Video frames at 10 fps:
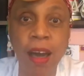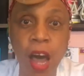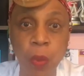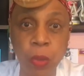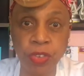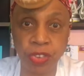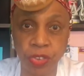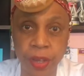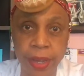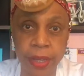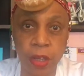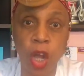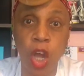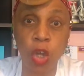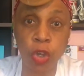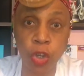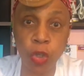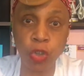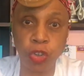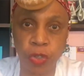I want to say a
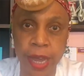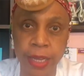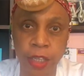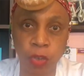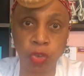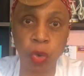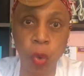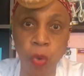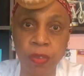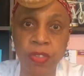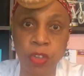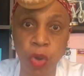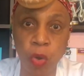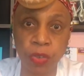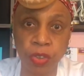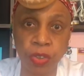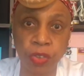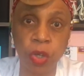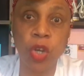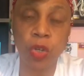huge thank you to all of the
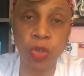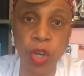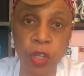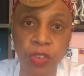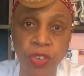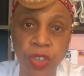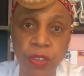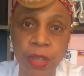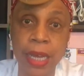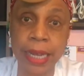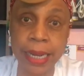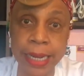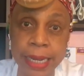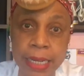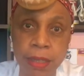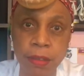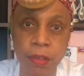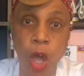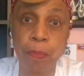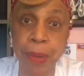doctors, nurses, cleaners,
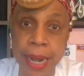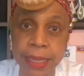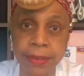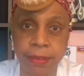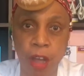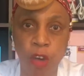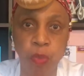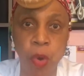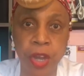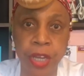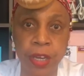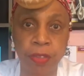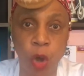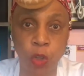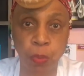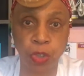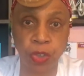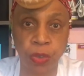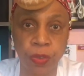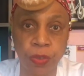play staff working at the
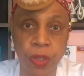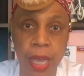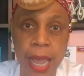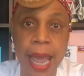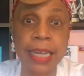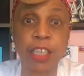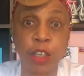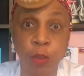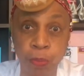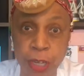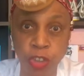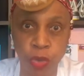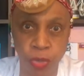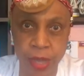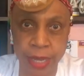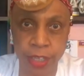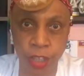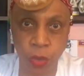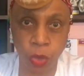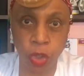hospital, and a special thank
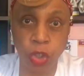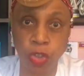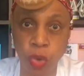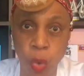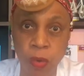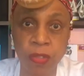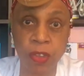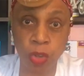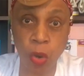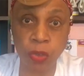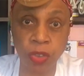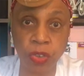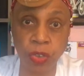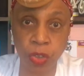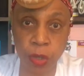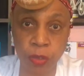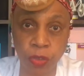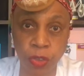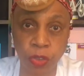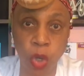you to all of the doctors and
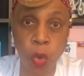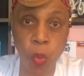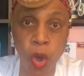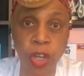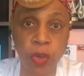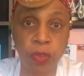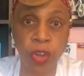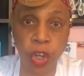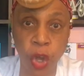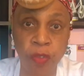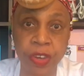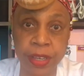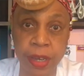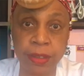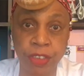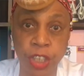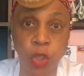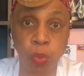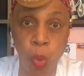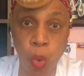nurses working on the COVID
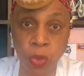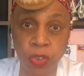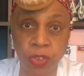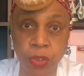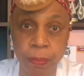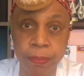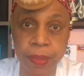19 wards.